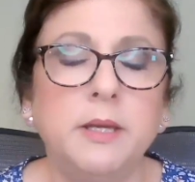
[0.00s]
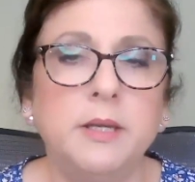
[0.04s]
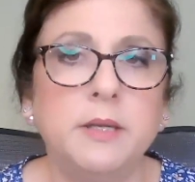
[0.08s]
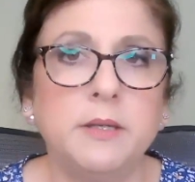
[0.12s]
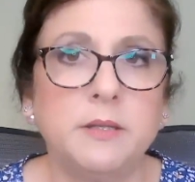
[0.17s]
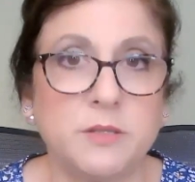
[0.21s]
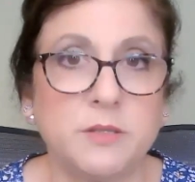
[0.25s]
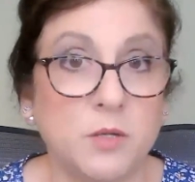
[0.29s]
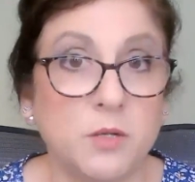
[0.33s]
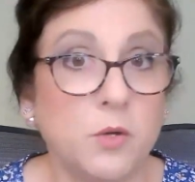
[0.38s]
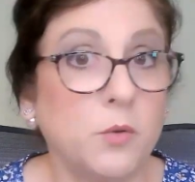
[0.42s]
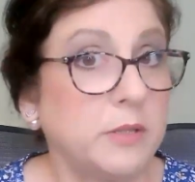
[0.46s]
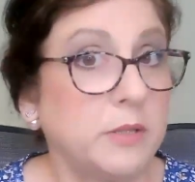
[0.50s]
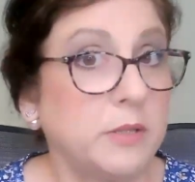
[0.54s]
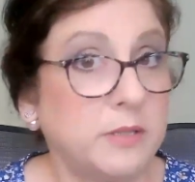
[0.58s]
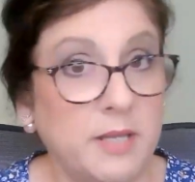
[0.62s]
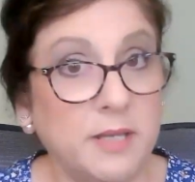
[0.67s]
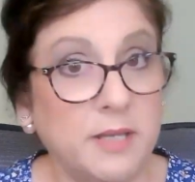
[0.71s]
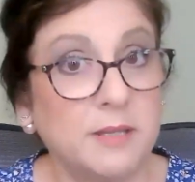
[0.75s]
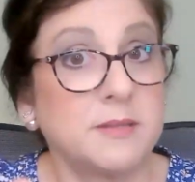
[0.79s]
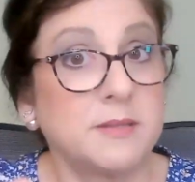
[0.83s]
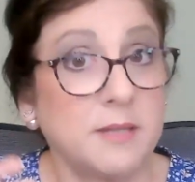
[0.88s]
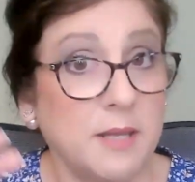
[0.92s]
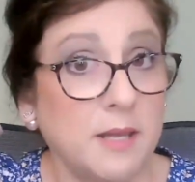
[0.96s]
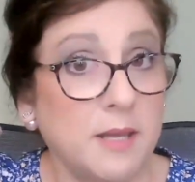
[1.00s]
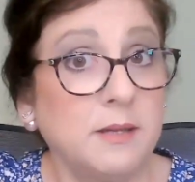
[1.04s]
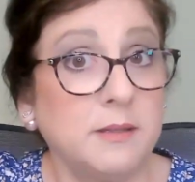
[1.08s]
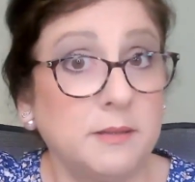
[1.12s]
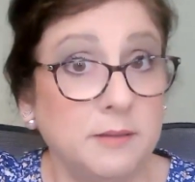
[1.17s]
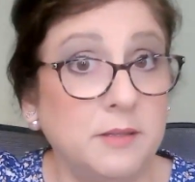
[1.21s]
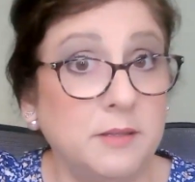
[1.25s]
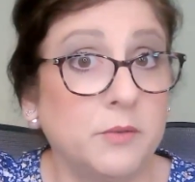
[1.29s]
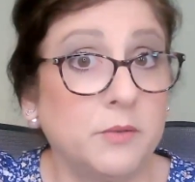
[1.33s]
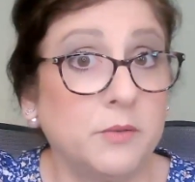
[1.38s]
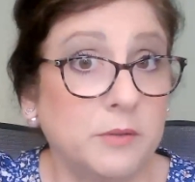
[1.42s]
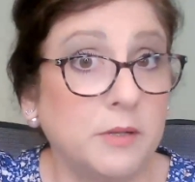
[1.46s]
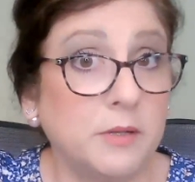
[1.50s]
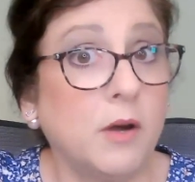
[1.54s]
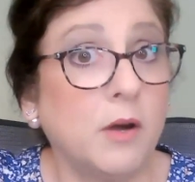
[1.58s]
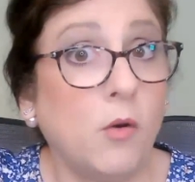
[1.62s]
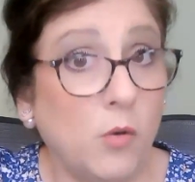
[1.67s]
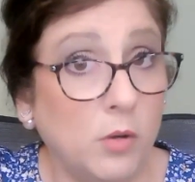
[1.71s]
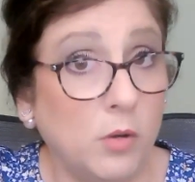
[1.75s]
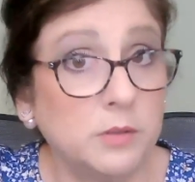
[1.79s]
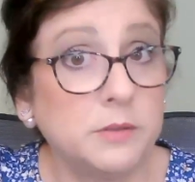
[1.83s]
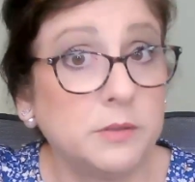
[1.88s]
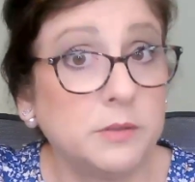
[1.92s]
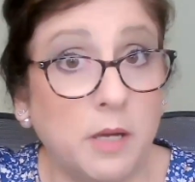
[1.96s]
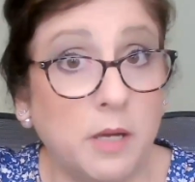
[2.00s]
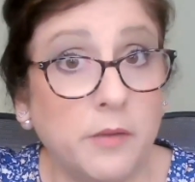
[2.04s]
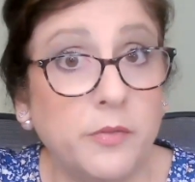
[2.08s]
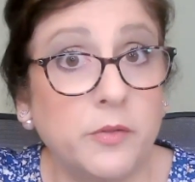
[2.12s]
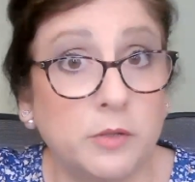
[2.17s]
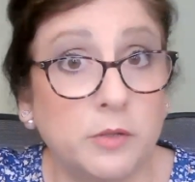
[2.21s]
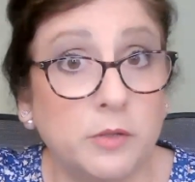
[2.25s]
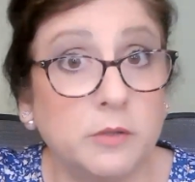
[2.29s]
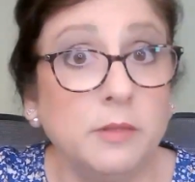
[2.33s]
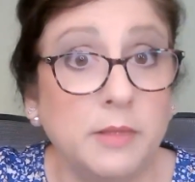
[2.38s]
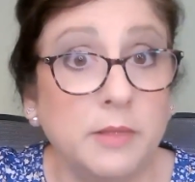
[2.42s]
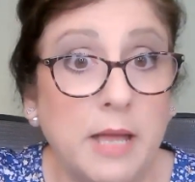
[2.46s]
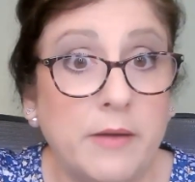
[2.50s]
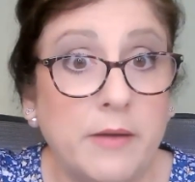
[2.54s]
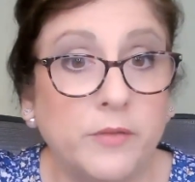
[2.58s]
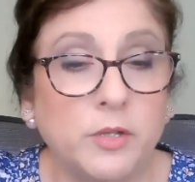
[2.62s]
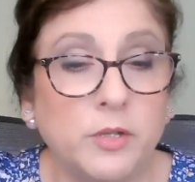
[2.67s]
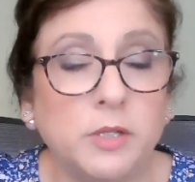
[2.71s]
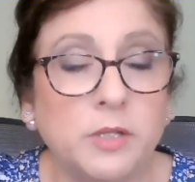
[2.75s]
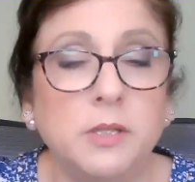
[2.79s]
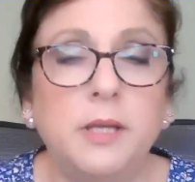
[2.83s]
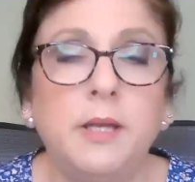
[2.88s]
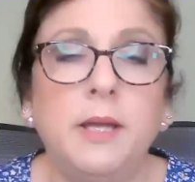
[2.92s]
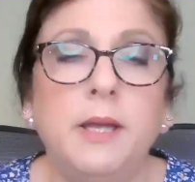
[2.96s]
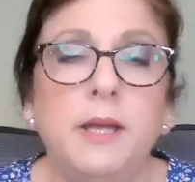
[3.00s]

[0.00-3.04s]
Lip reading: So it takes a whole other level.